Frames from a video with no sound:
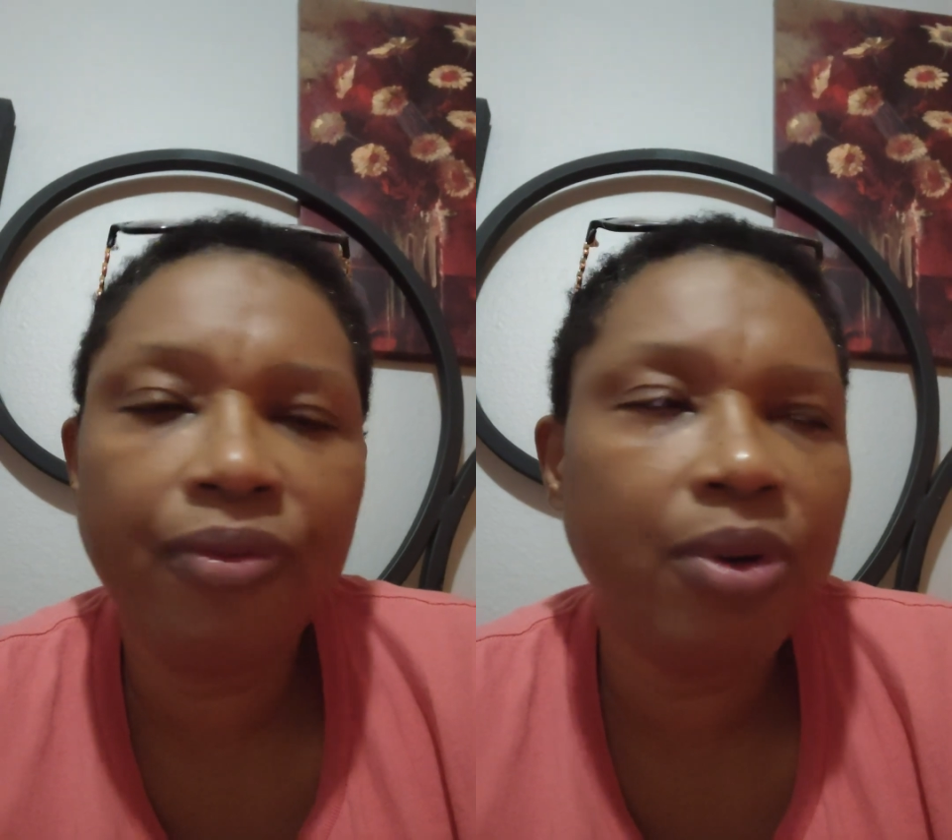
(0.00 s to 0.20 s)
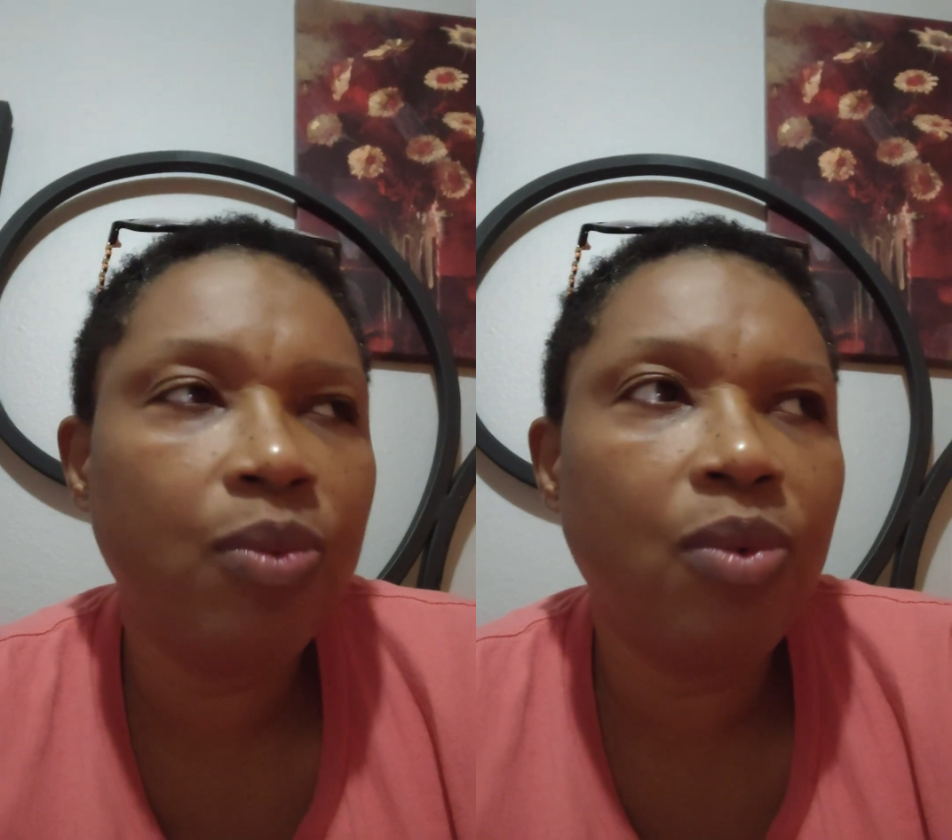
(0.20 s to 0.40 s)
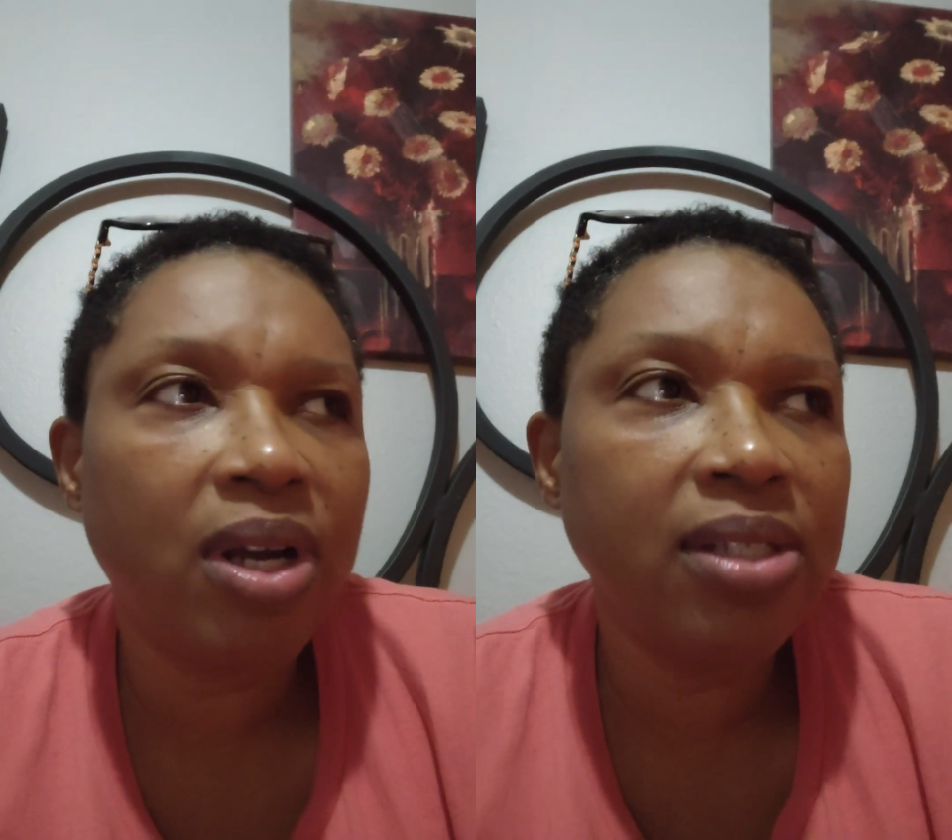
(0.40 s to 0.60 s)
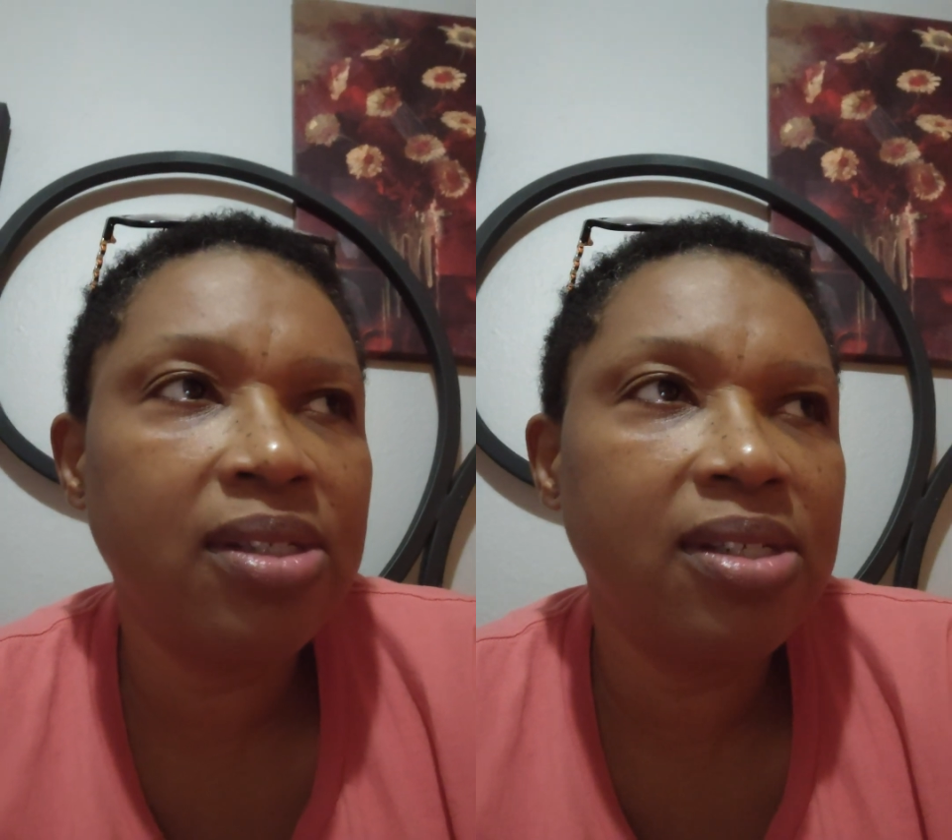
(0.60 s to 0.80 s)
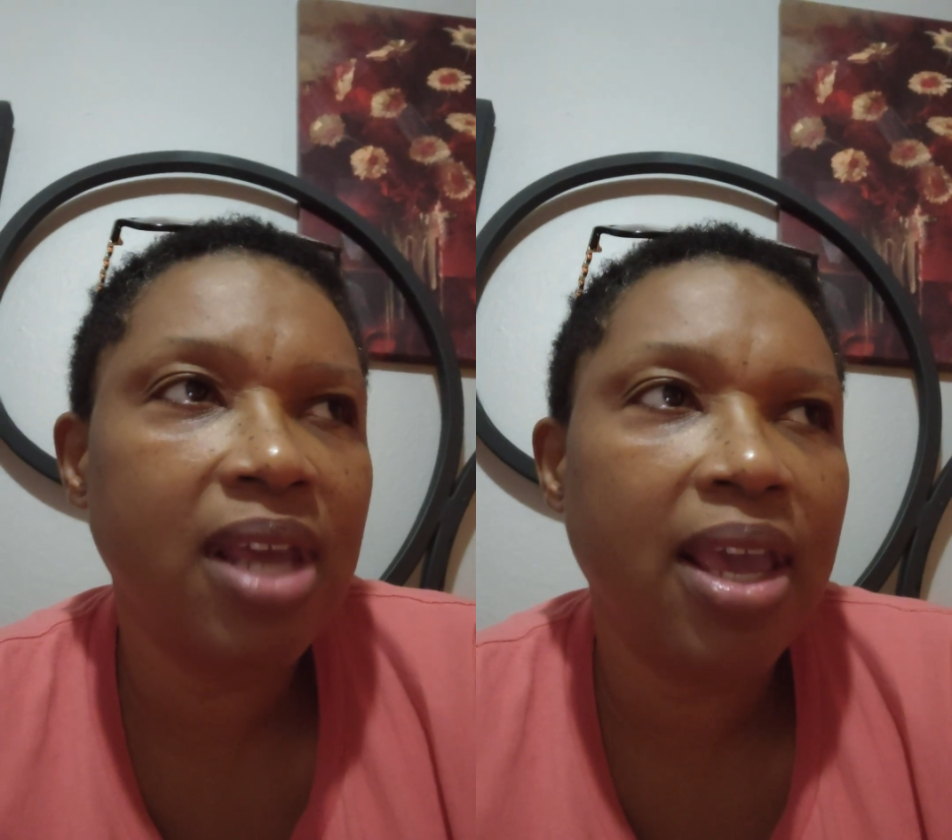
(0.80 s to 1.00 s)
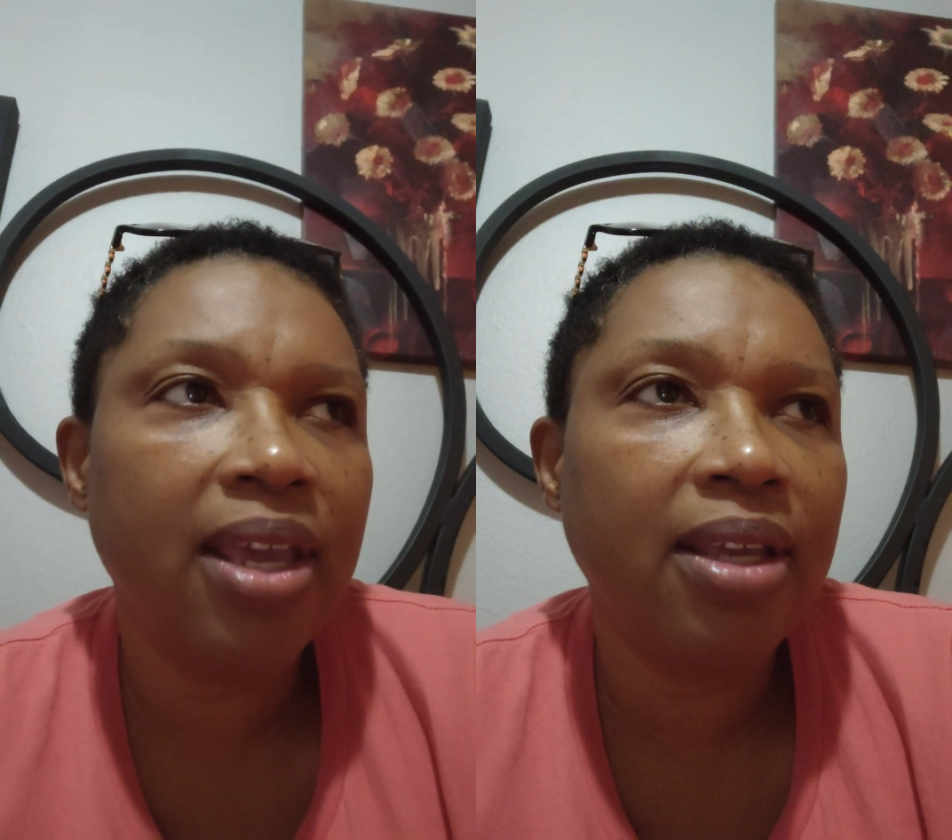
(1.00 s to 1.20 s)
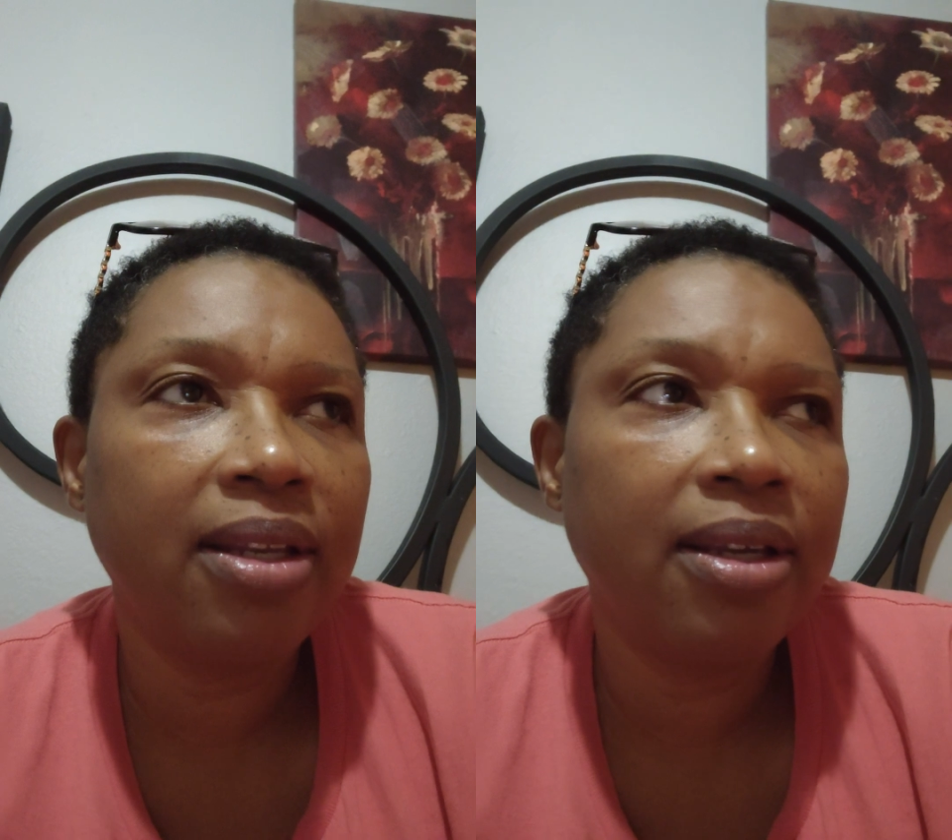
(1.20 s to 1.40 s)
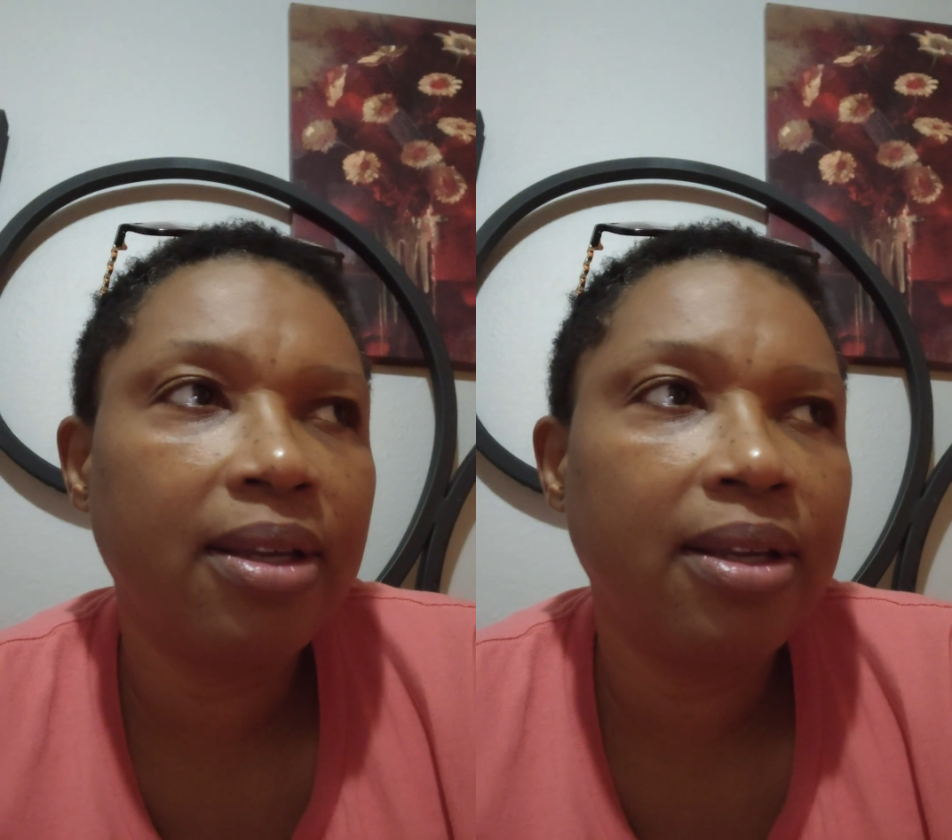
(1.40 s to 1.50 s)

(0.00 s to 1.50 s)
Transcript: from one state